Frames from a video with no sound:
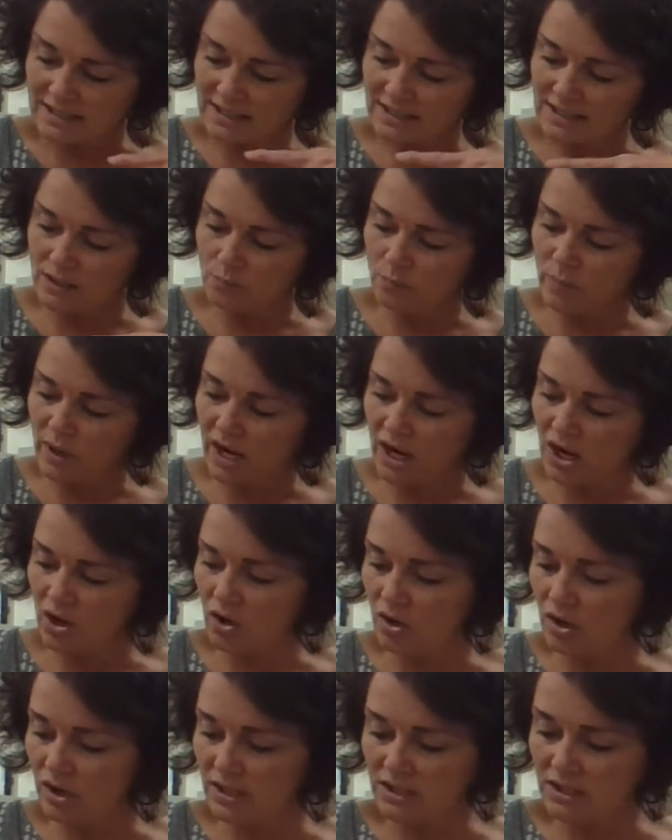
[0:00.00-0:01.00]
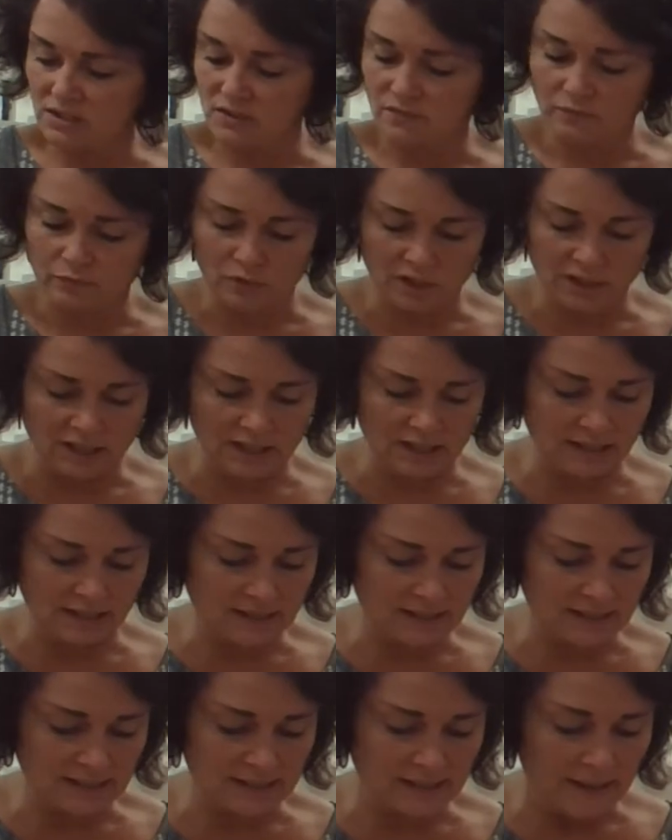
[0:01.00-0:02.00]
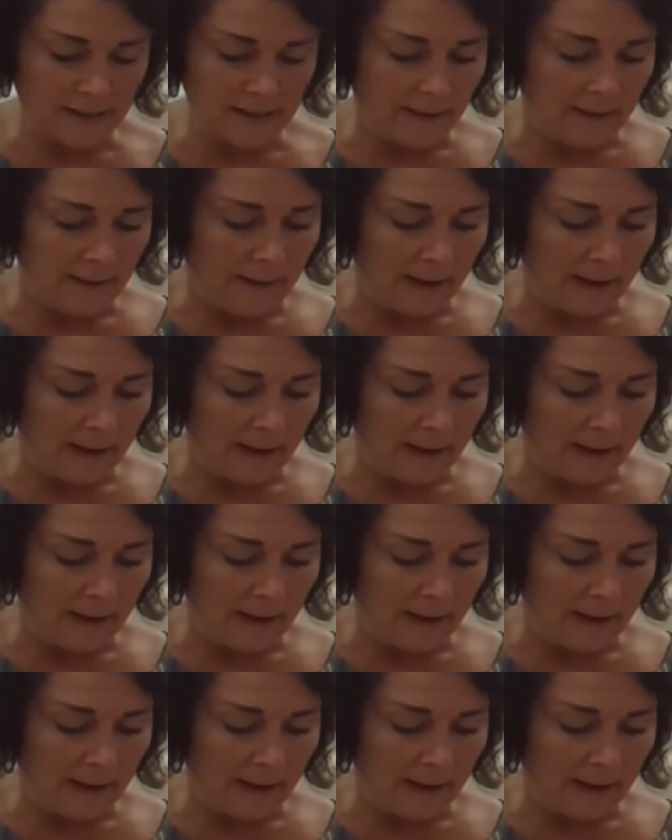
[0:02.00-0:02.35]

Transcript: I see Bear and his friends.